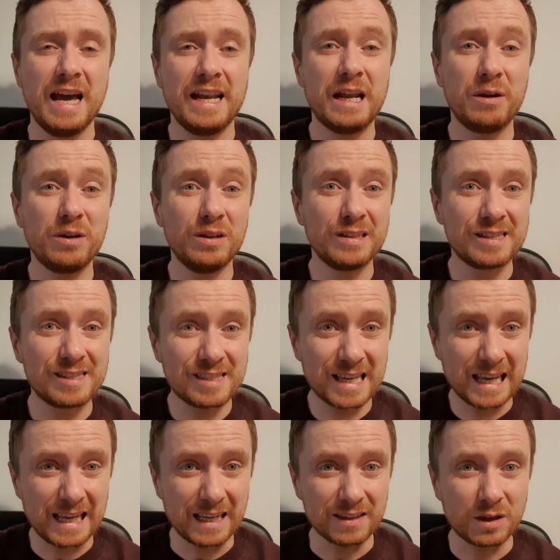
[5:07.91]
Now you'll
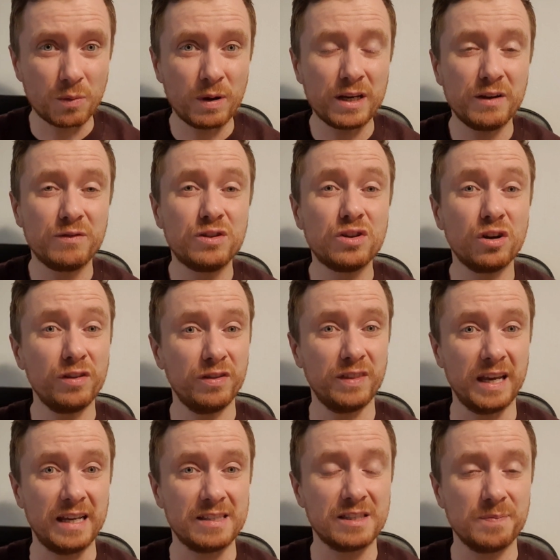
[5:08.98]
see that when you've done
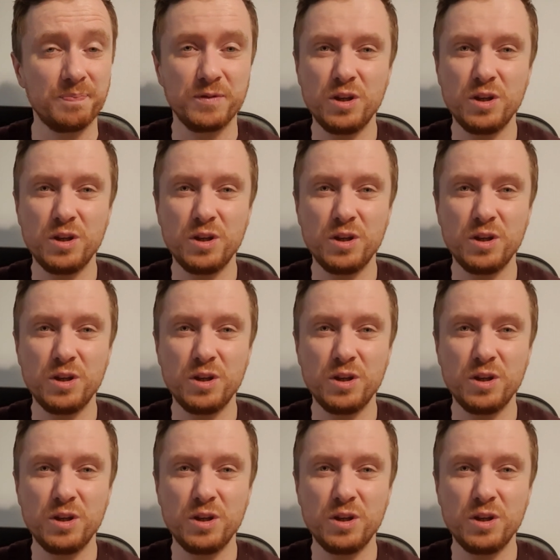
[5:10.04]
this,